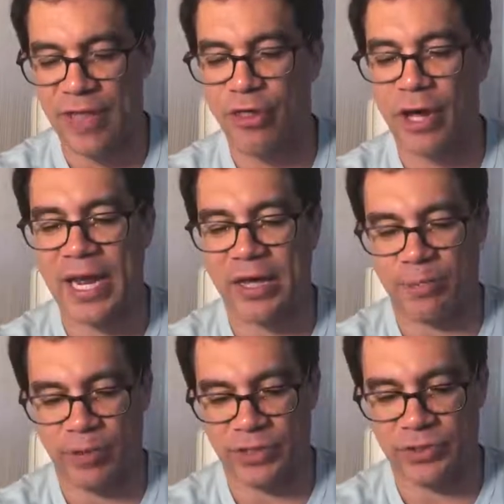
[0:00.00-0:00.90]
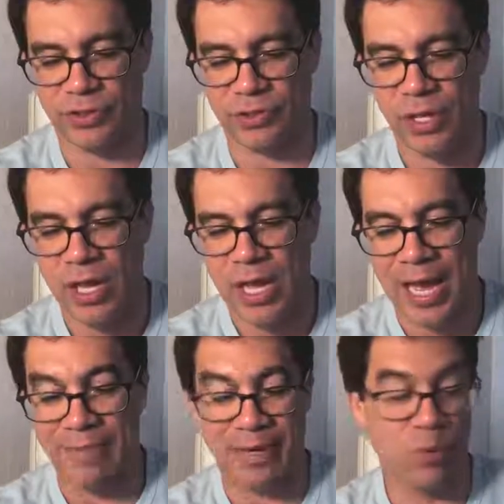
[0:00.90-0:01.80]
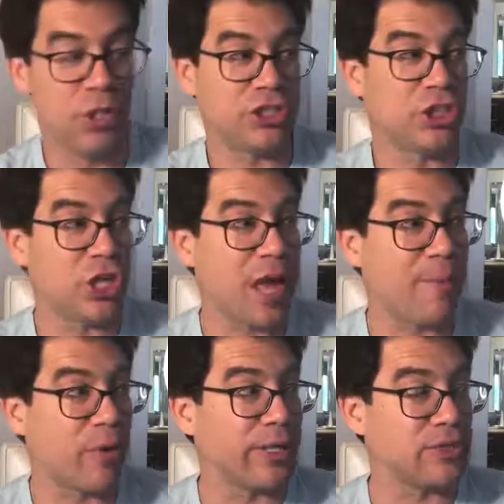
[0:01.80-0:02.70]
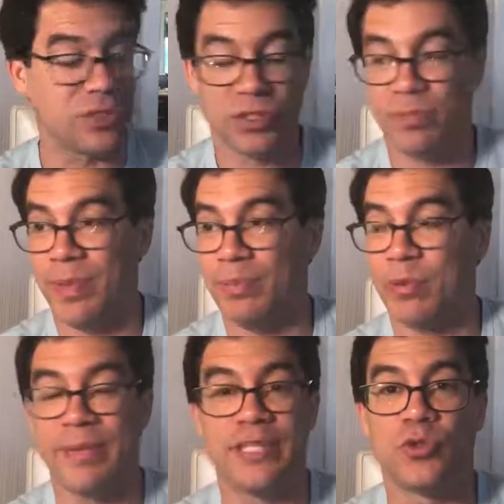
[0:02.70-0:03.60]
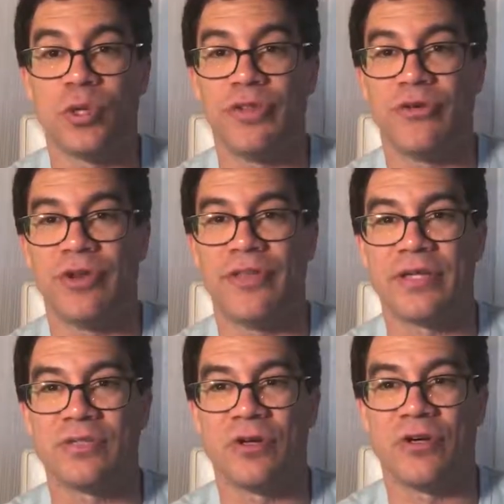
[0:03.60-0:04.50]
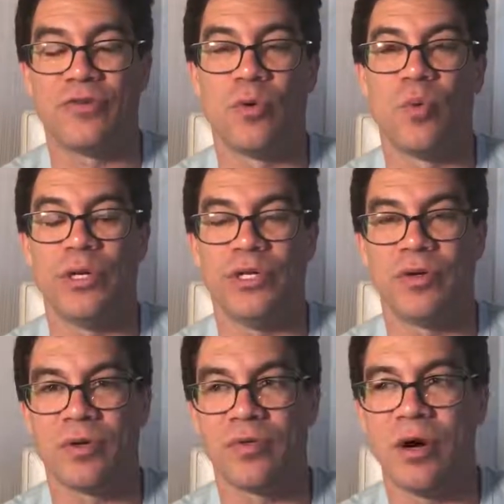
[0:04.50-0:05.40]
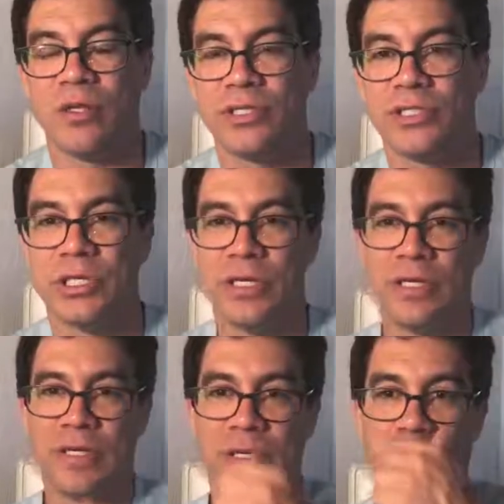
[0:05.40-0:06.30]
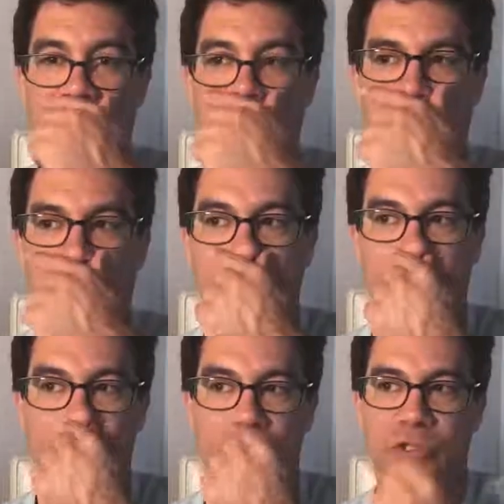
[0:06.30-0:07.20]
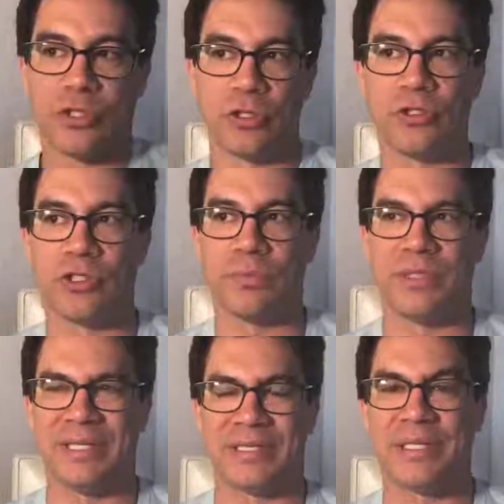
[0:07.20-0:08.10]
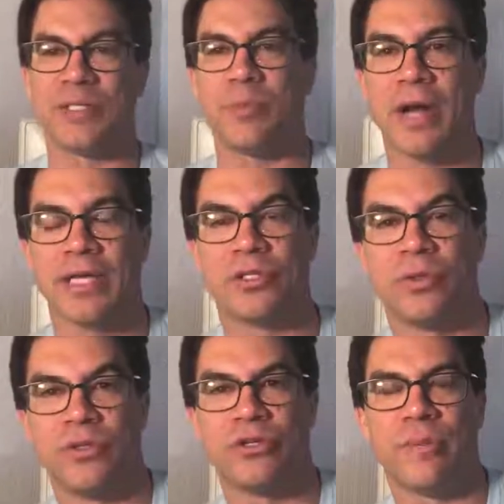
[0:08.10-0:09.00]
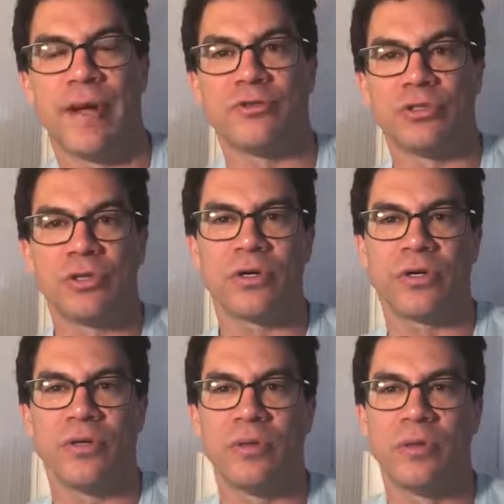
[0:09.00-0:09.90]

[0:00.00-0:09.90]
I thought how to price this. I mean, what should I price this? People pay $20,000, $30,000 for 1 year of college to learn something that's less practical than you're about to learn.